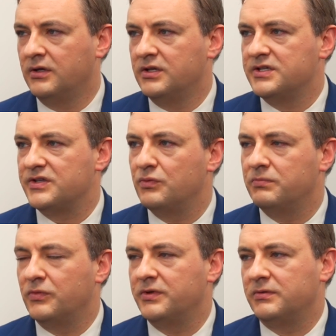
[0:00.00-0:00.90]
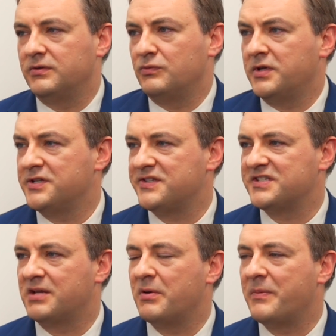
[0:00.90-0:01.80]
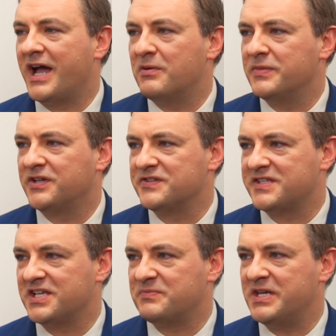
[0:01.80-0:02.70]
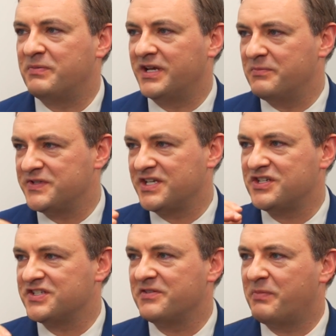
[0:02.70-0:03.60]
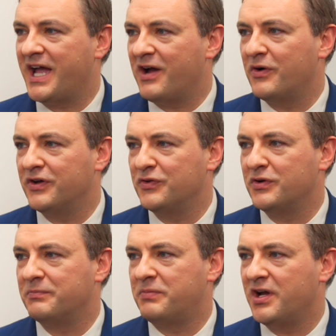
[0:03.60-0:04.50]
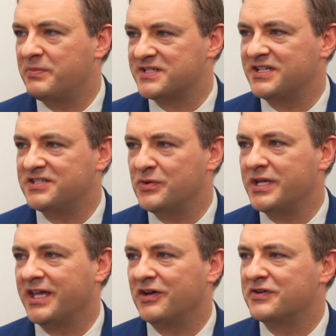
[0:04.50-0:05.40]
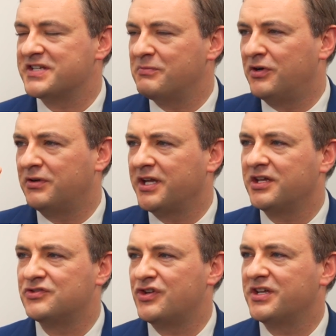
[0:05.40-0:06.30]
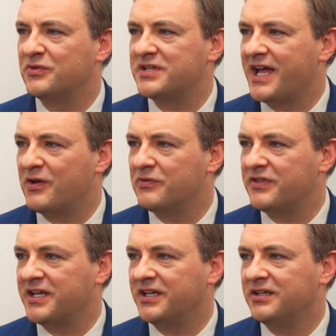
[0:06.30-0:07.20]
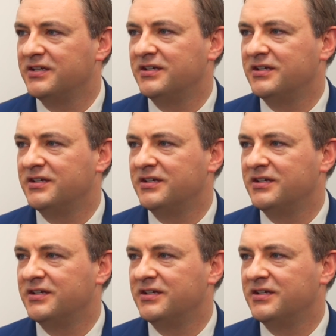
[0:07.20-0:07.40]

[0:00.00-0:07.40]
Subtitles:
So has this come about because there's people in positions of power who are purposely doing it, or is it more like a trickle-down thing?